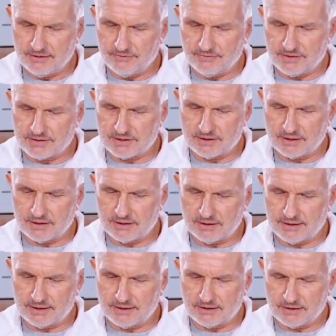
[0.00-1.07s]
fits
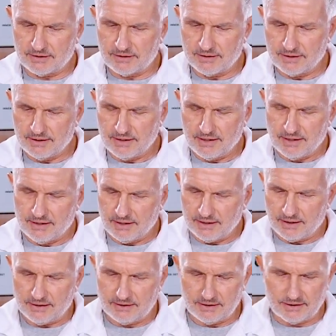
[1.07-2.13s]
snugly in there.
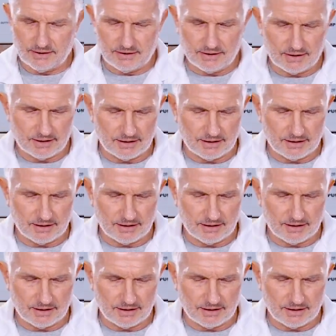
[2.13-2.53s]
And then